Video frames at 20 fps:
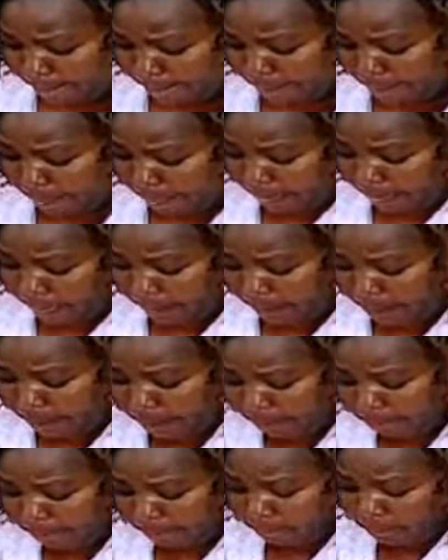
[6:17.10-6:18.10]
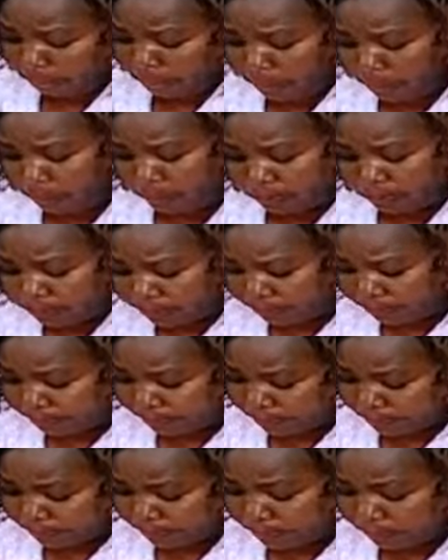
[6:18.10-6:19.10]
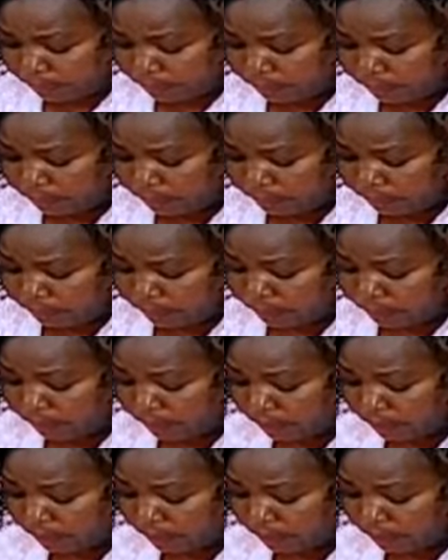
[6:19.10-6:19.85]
No one is speaking in this clip.